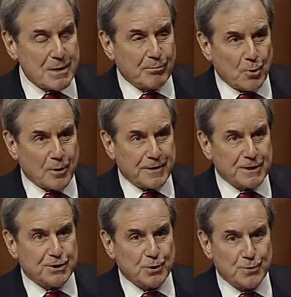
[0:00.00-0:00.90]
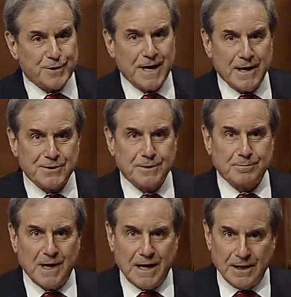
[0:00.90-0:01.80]
More than 2,000
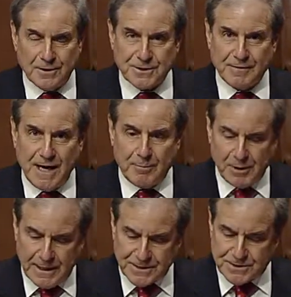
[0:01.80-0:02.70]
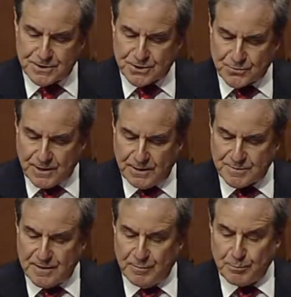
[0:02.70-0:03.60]
miles of Appalachian streams
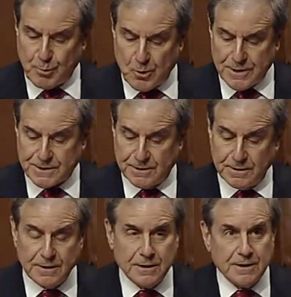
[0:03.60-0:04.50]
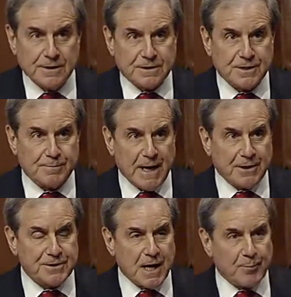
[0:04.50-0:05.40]
have been poisoned since
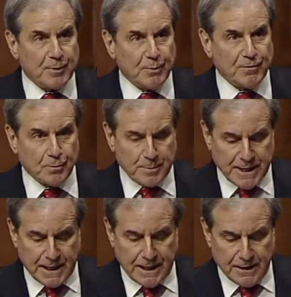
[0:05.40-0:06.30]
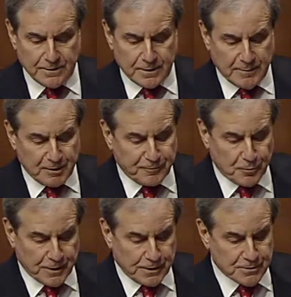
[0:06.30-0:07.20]
mountaintop removal began about
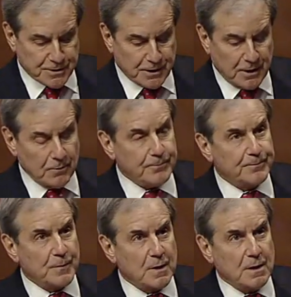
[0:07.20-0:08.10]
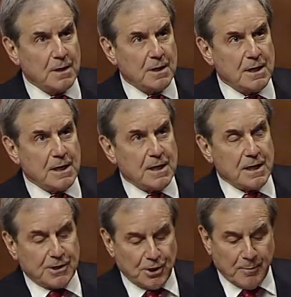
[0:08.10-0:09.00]
40 years ago.
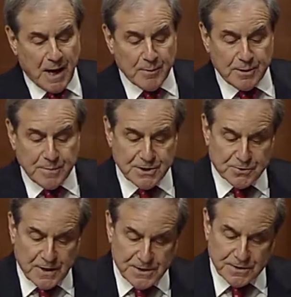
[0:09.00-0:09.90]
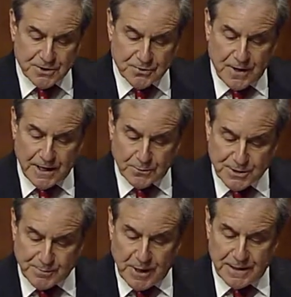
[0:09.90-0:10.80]
The Obama administration is trying to
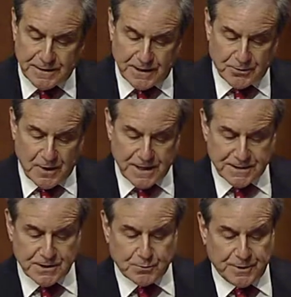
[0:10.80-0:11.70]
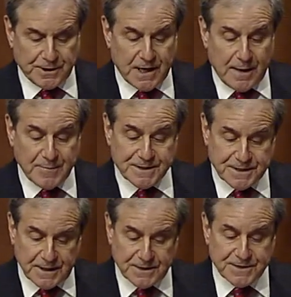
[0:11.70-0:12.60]
respond to that crisis with the common
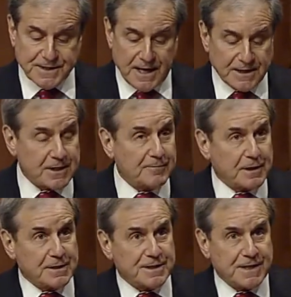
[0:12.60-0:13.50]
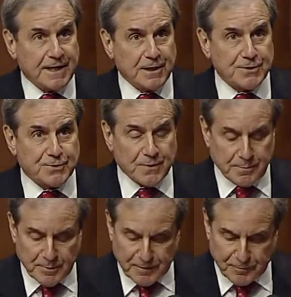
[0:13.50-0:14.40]
sense, scientifically sound stream
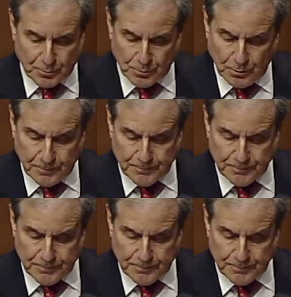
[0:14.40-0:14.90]
buffer rule.